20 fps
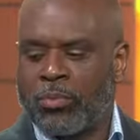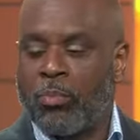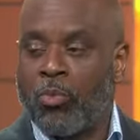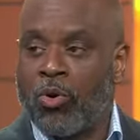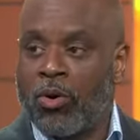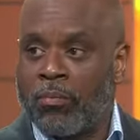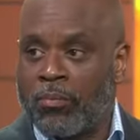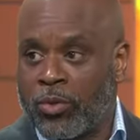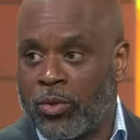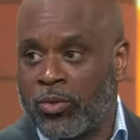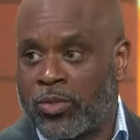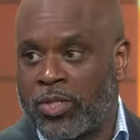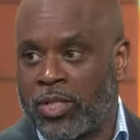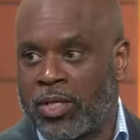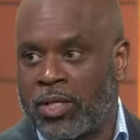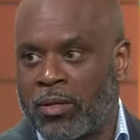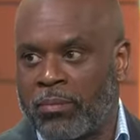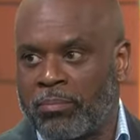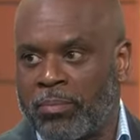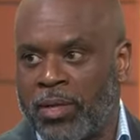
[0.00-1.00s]
more music,
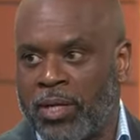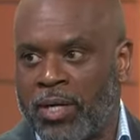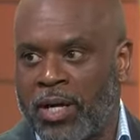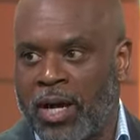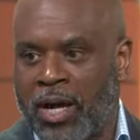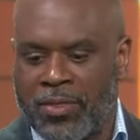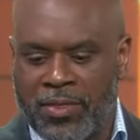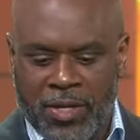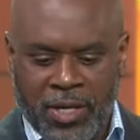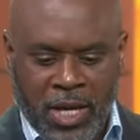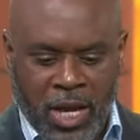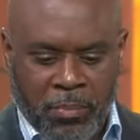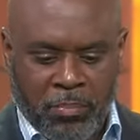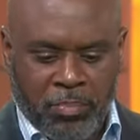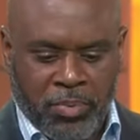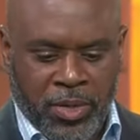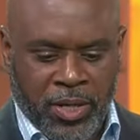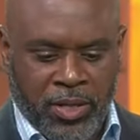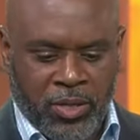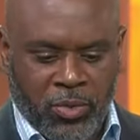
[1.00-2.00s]
but I think I
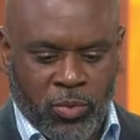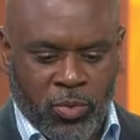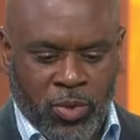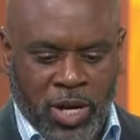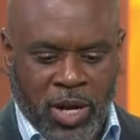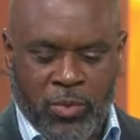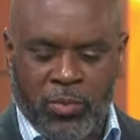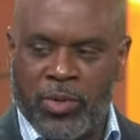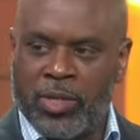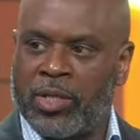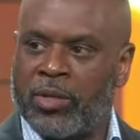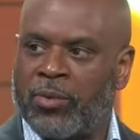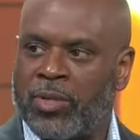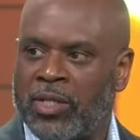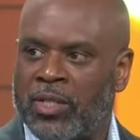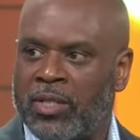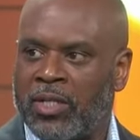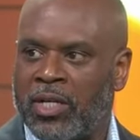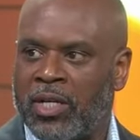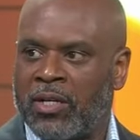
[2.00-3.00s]
picked what I really,
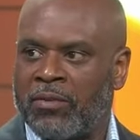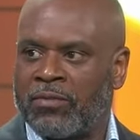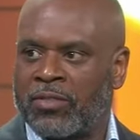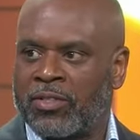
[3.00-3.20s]
really loved.